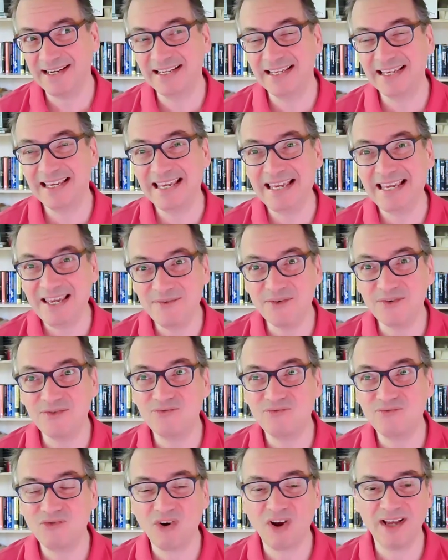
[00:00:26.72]

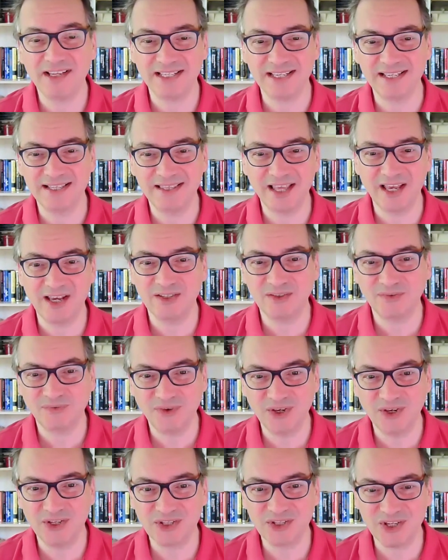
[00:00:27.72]
even right in those
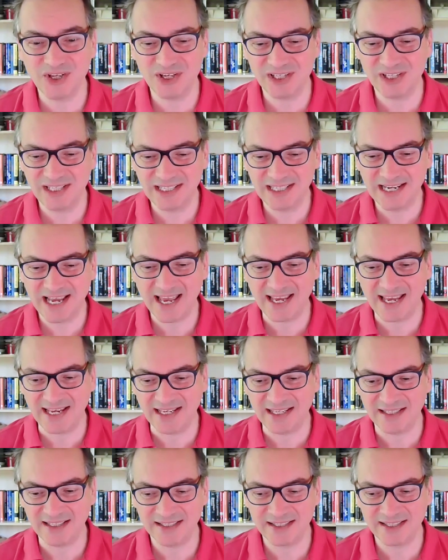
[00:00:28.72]
first early
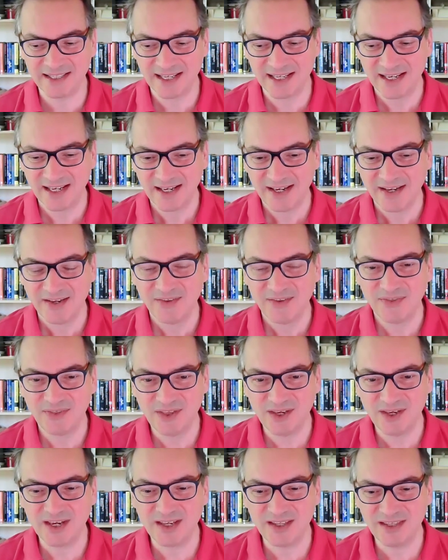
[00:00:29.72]
days,
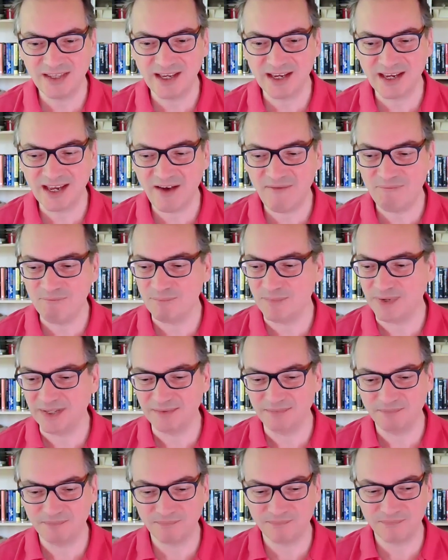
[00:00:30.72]
the
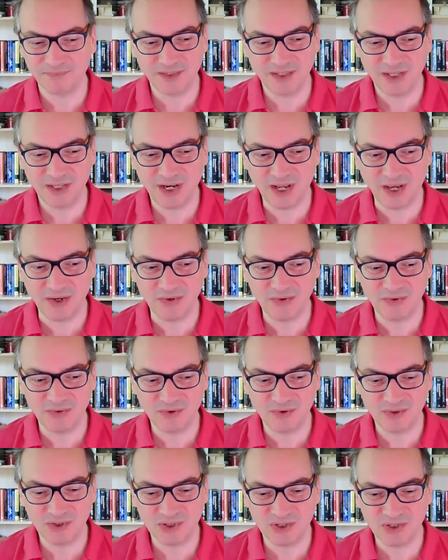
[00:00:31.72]
government
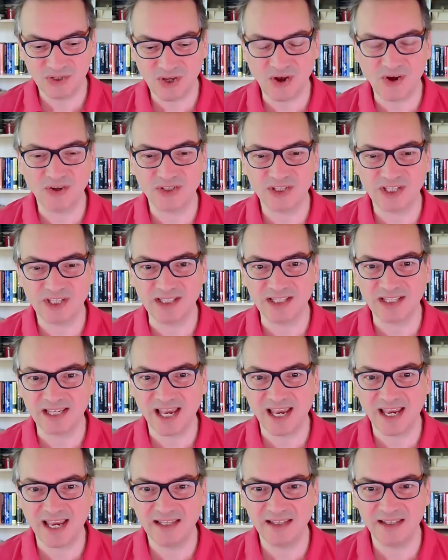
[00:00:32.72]
started
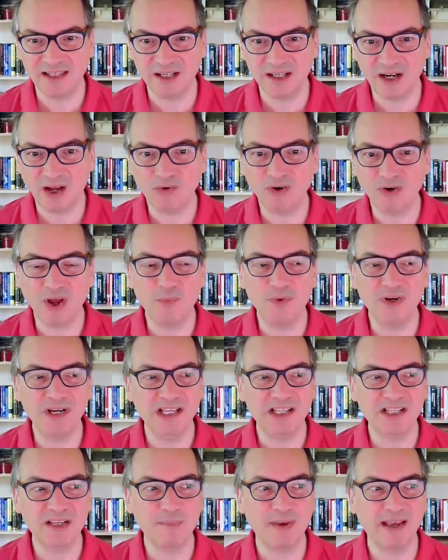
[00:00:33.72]
saying that, oh no, we
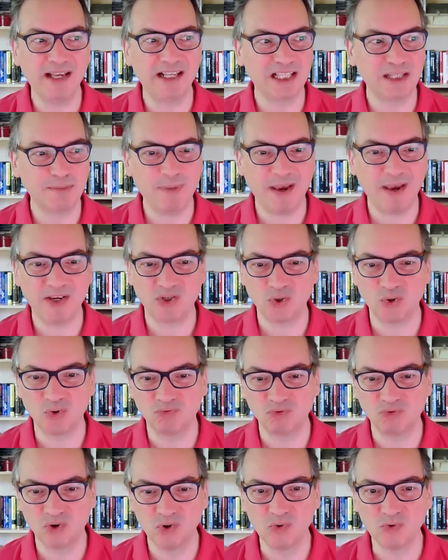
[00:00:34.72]
need to make special
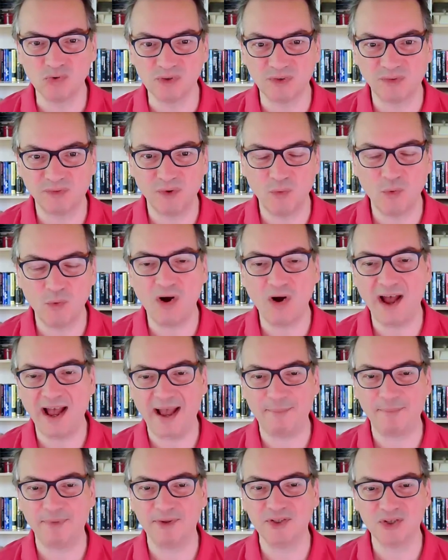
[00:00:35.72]
rules for what
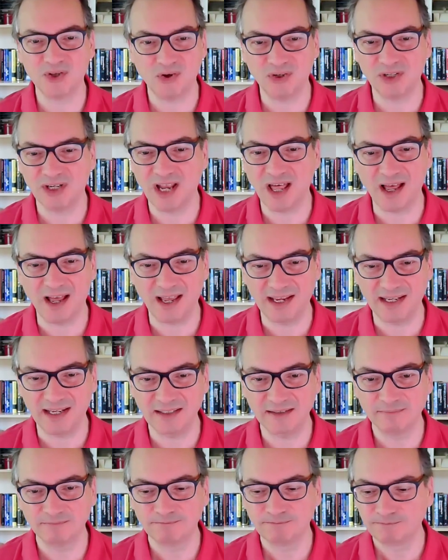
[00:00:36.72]
happens online
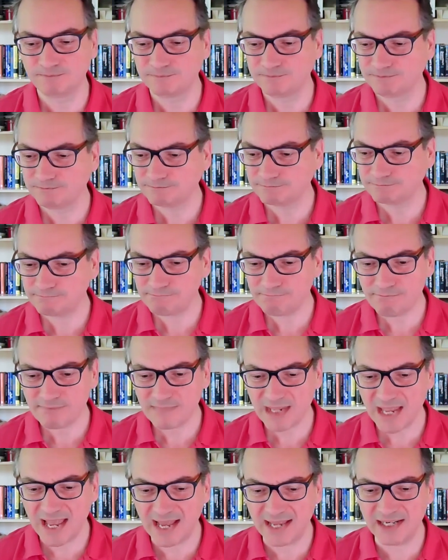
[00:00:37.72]

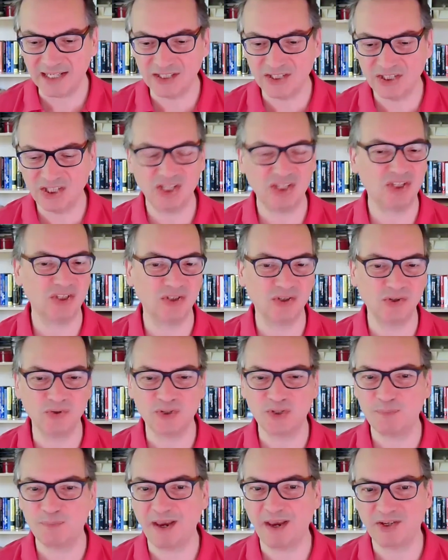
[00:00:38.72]
and additional
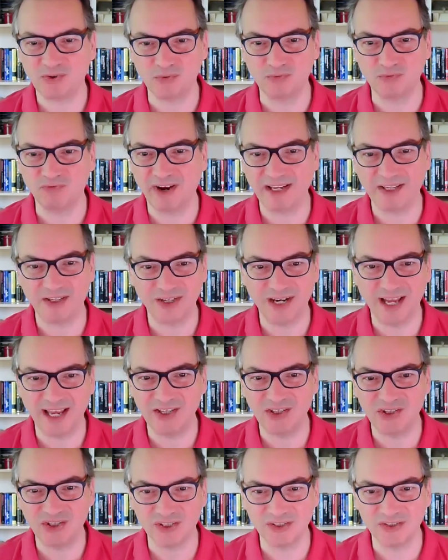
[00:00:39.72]
special
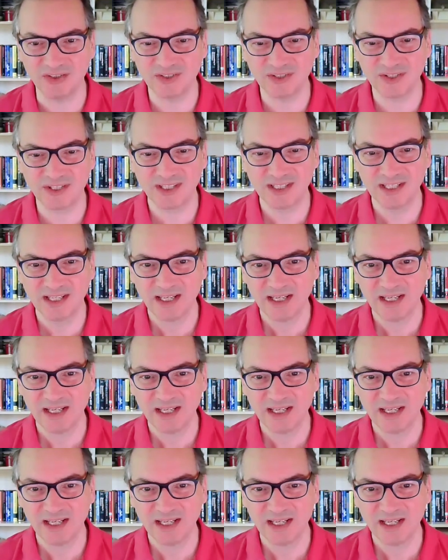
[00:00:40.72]
regulations,